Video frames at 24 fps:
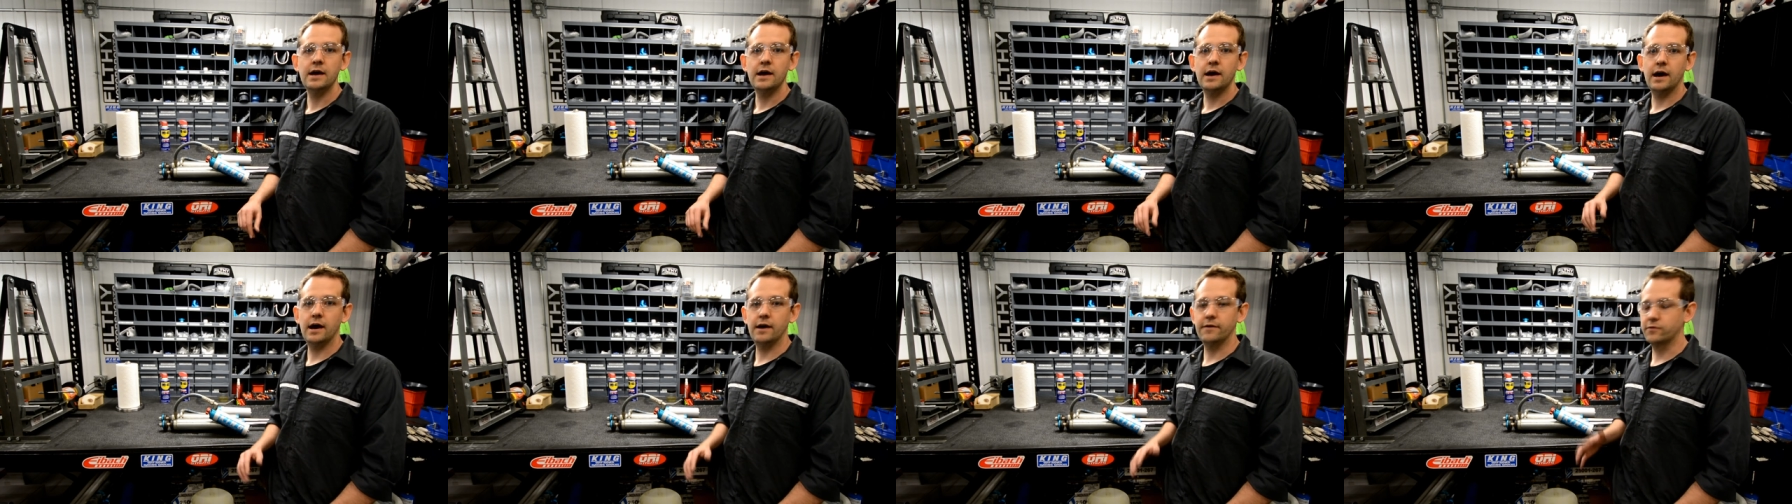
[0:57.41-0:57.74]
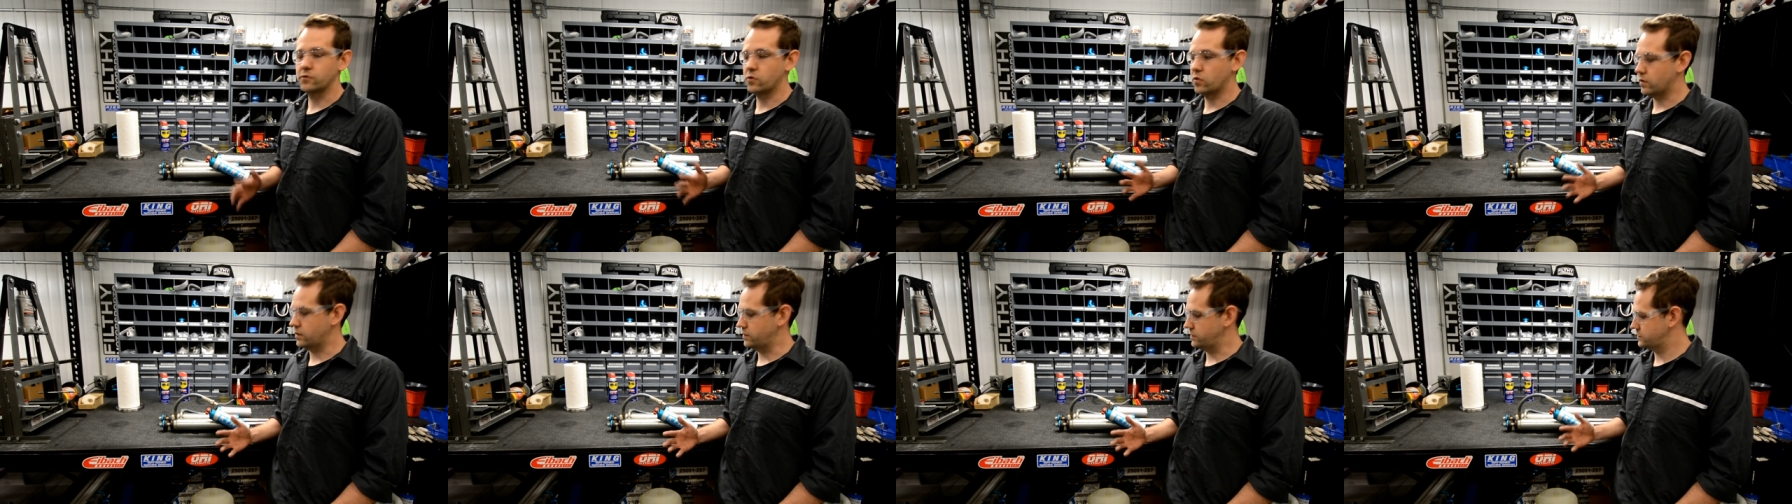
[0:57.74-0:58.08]
Of
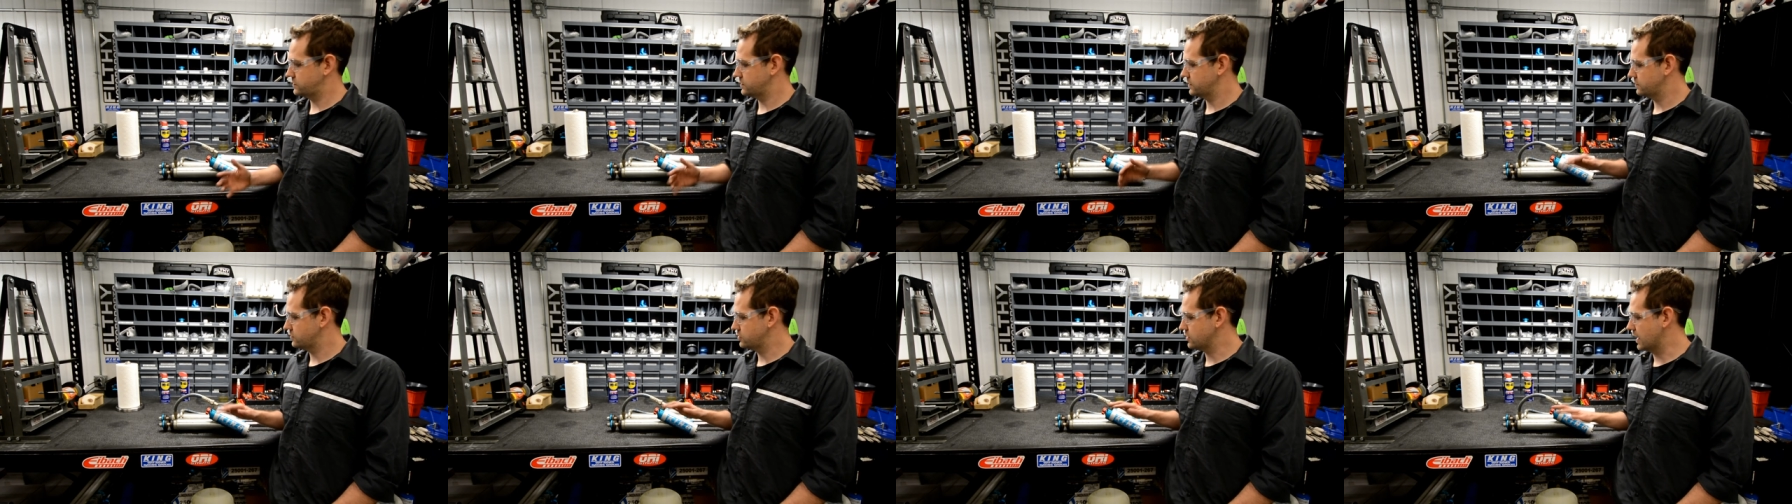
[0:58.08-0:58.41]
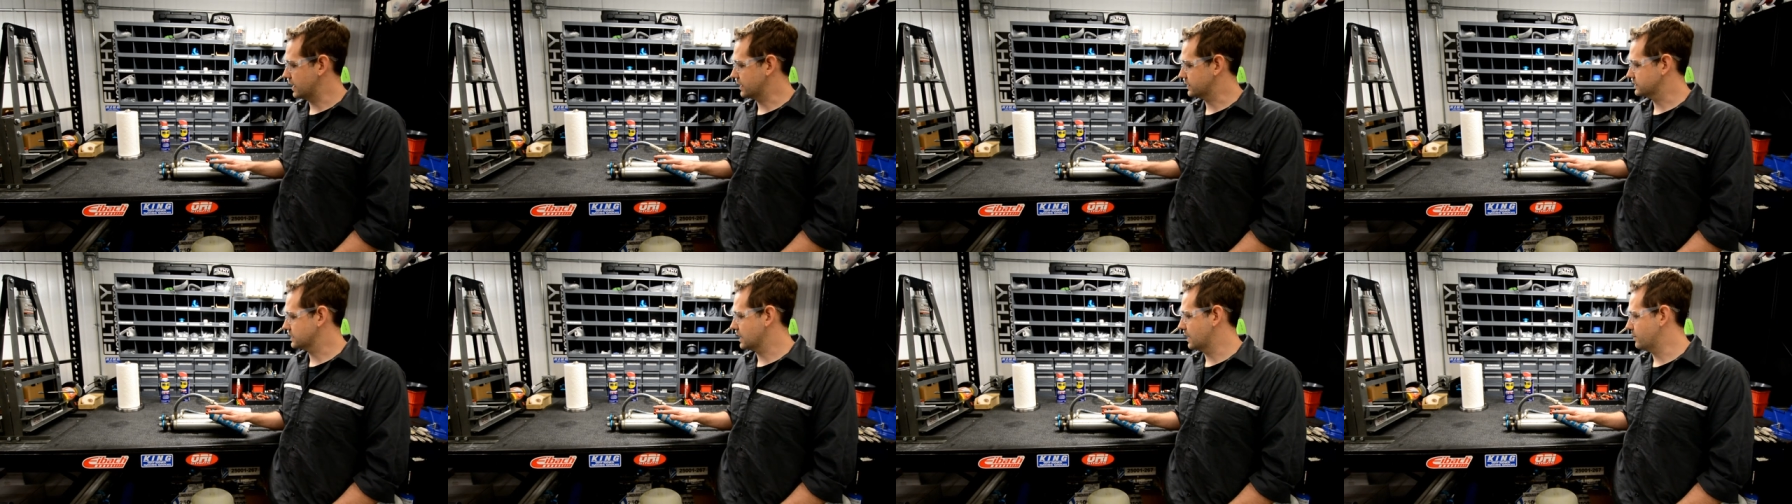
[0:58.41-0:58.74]
course,
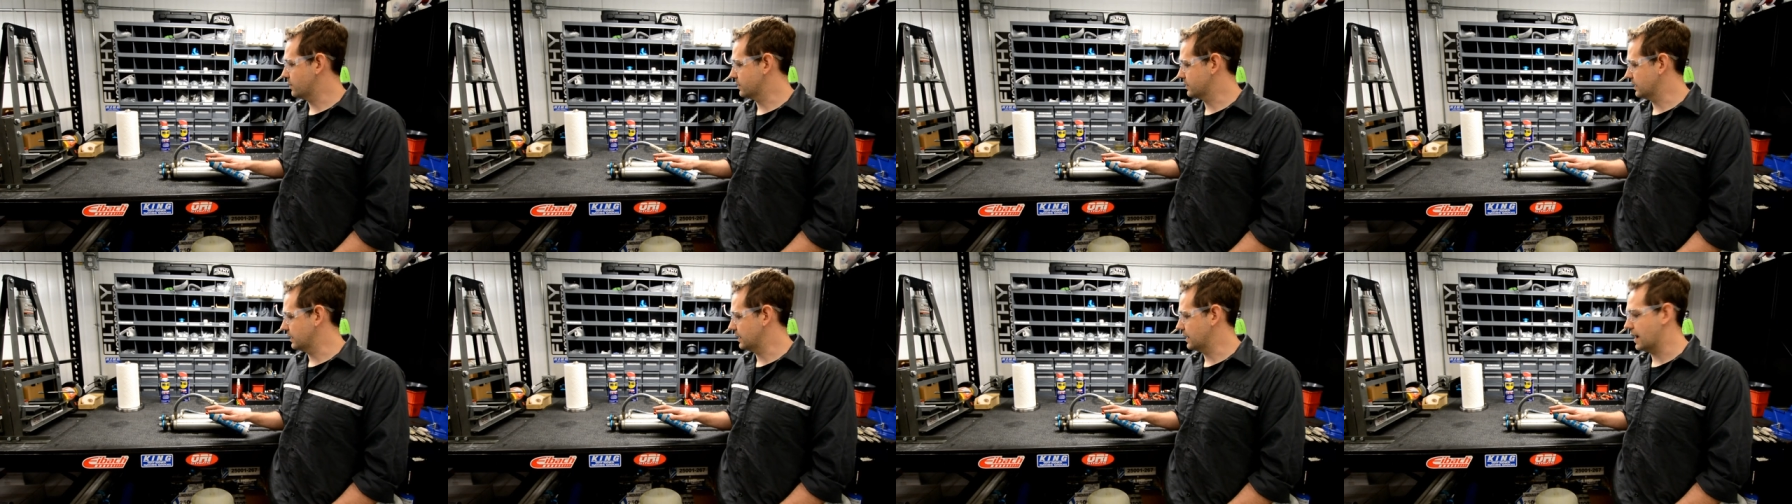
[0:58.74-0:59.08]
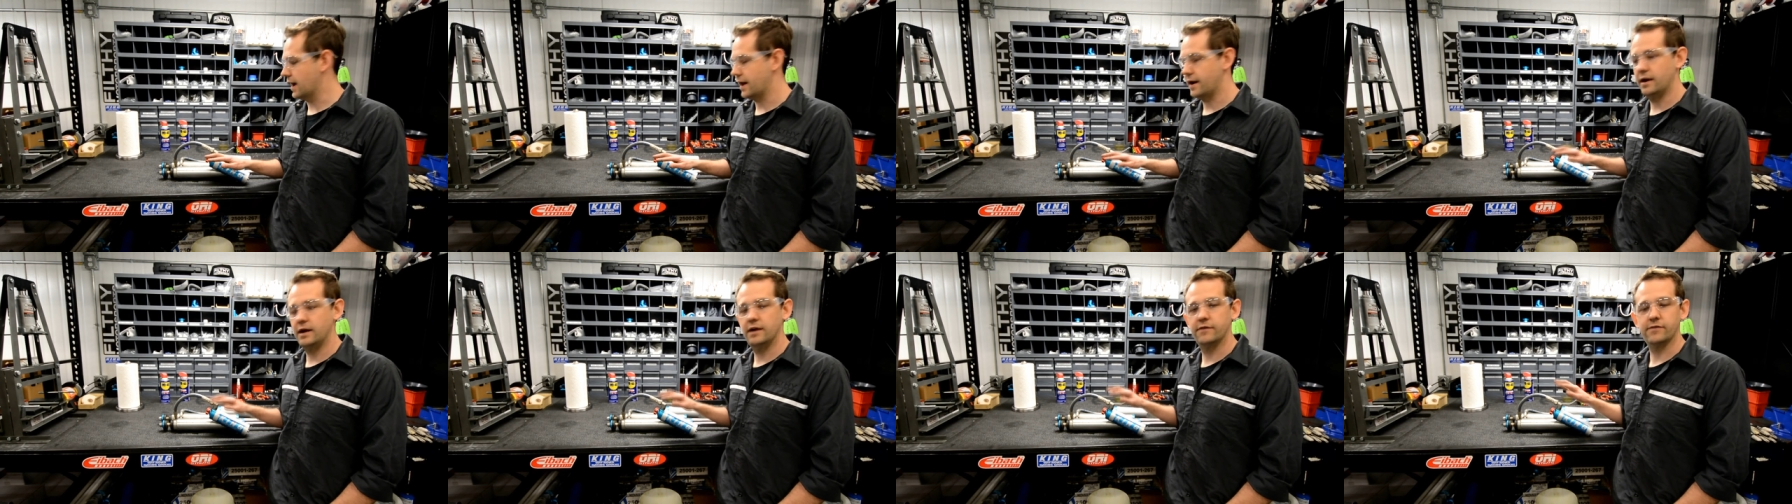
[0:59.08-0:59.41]
shocks come with a
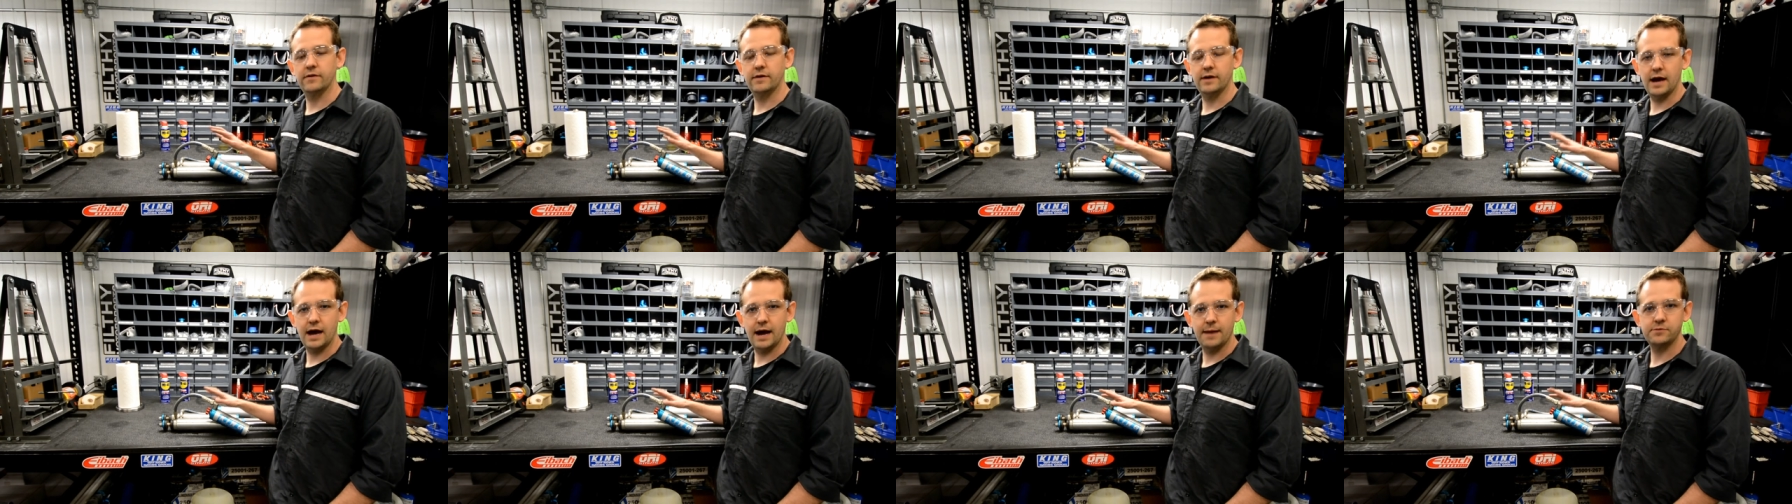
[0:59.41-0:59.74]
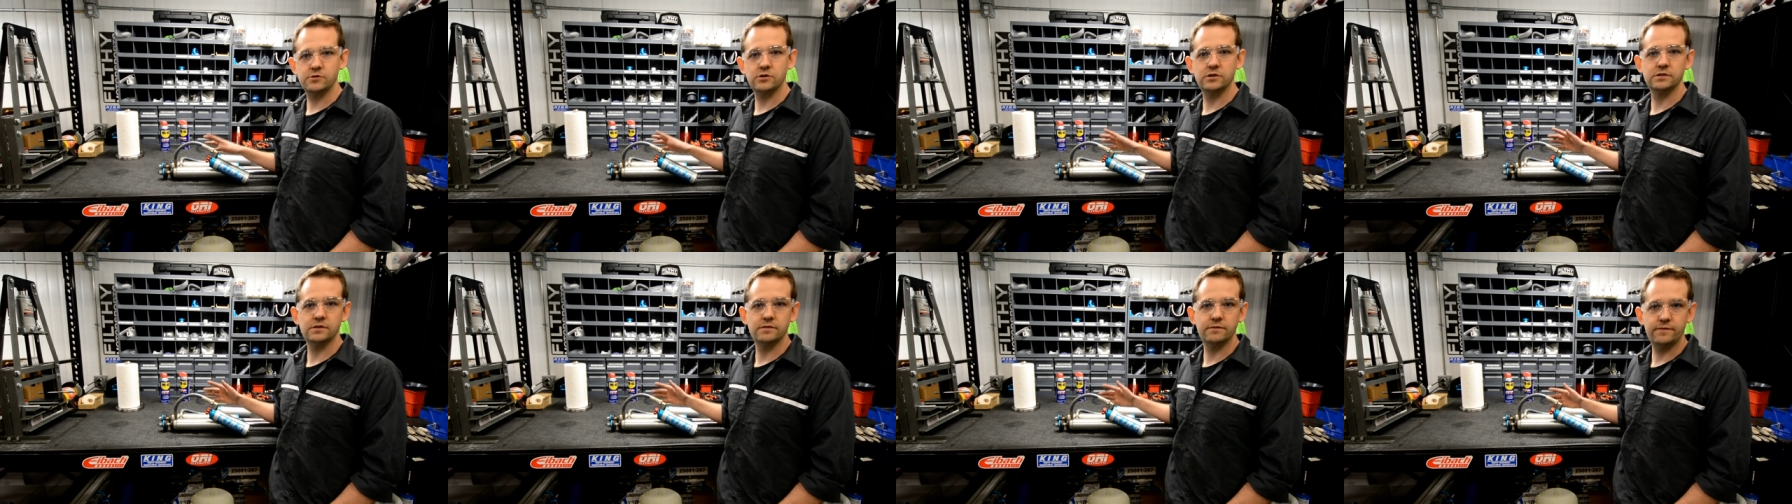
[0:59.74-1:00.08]
lot of different
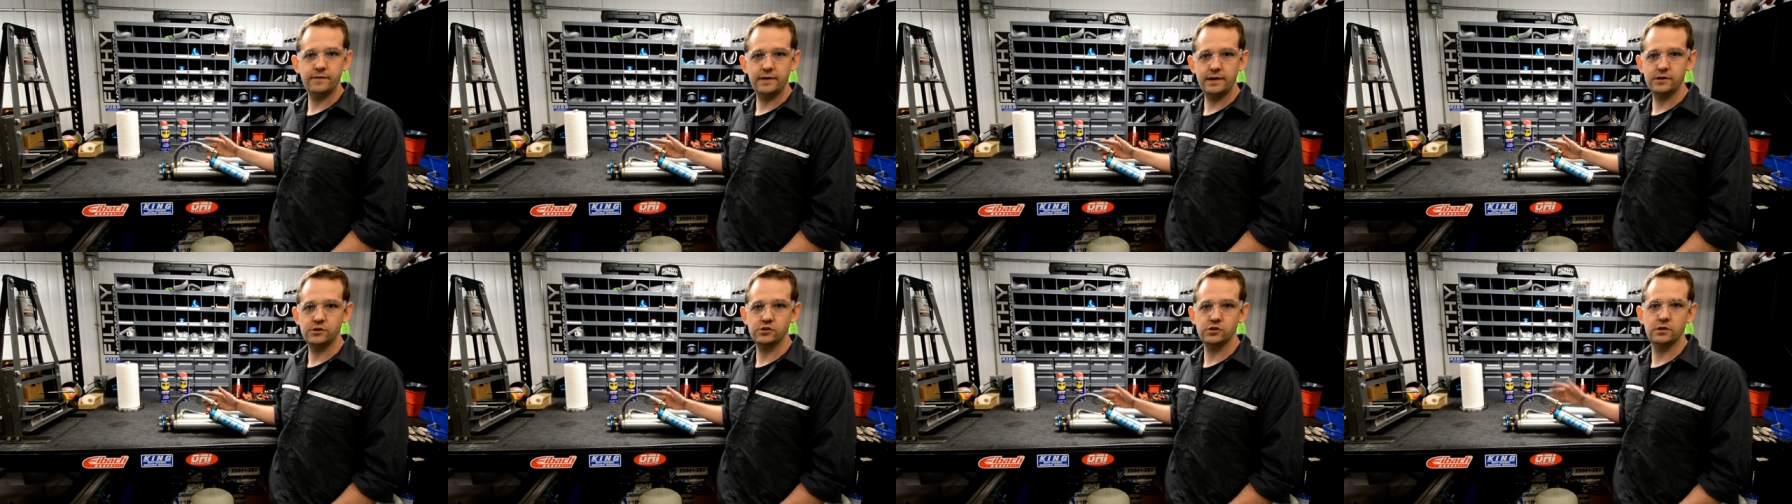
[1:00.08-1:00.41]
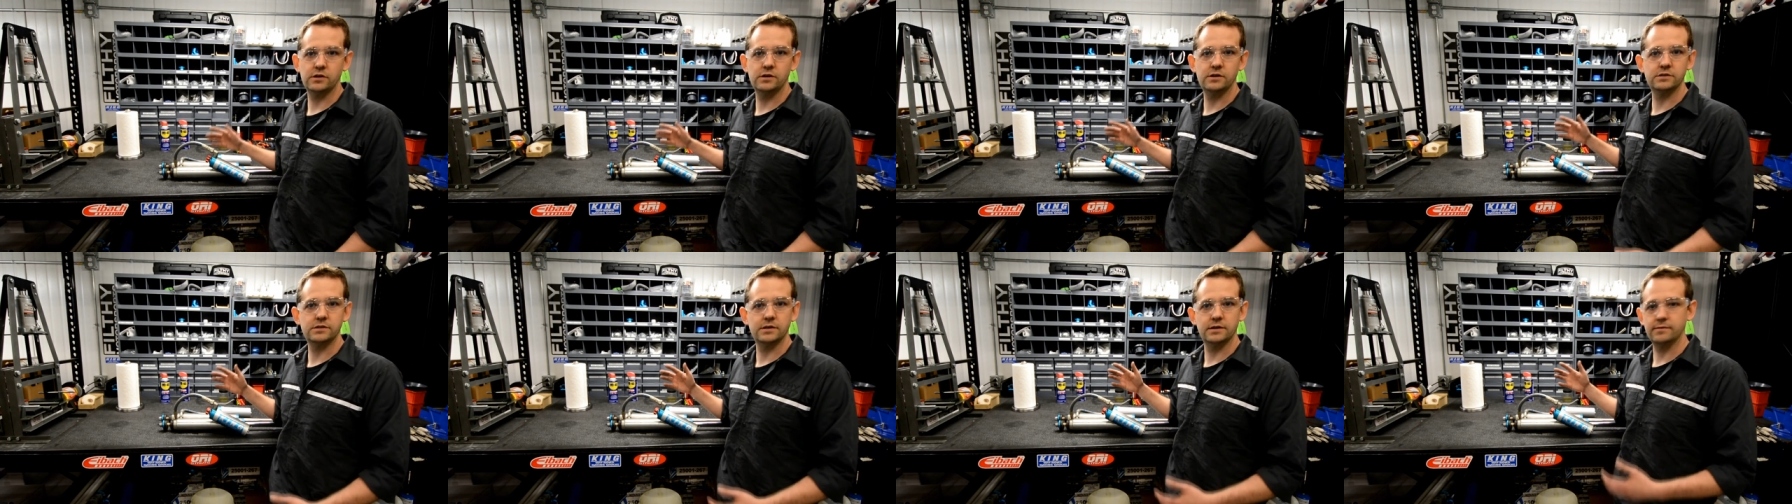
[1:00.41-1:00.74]
options and
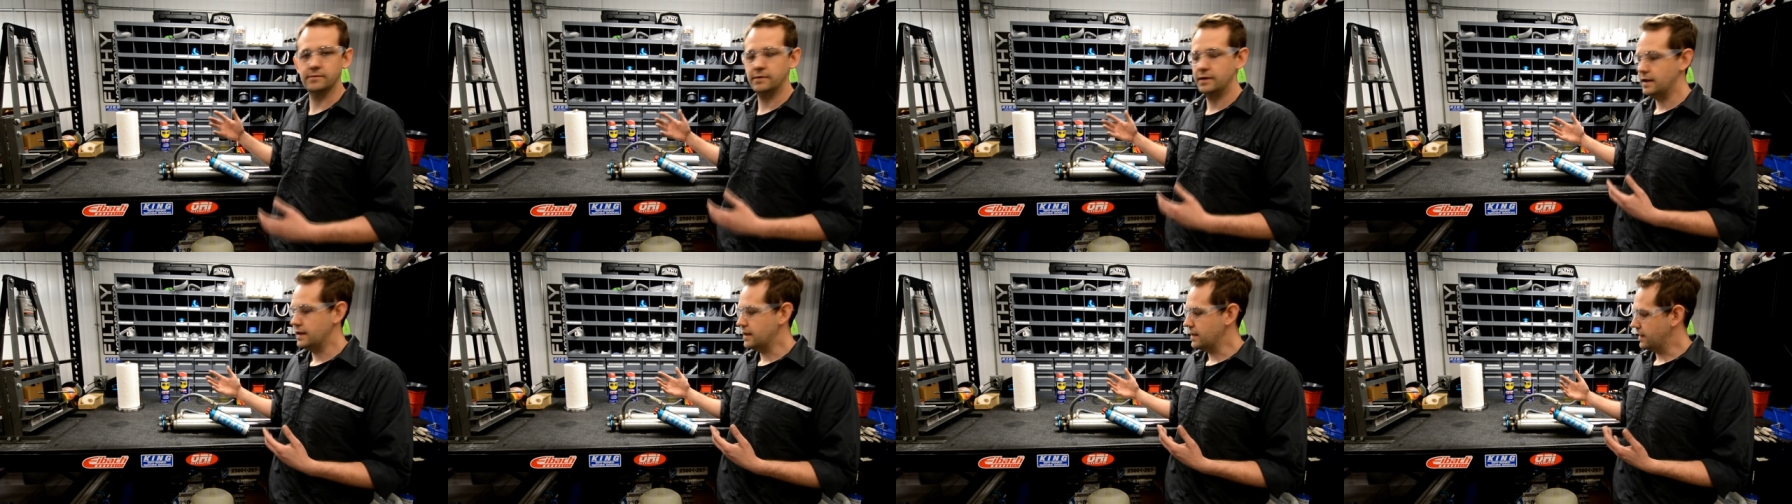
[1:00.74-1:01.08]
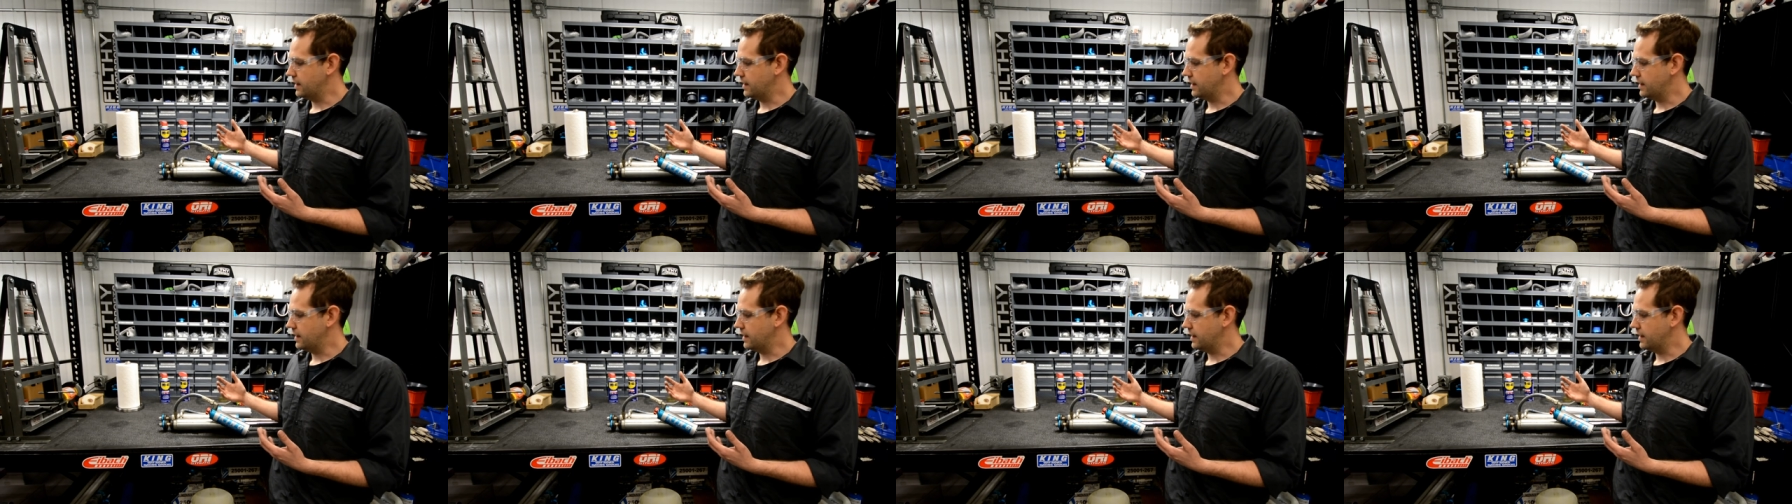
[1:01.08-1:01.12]
features and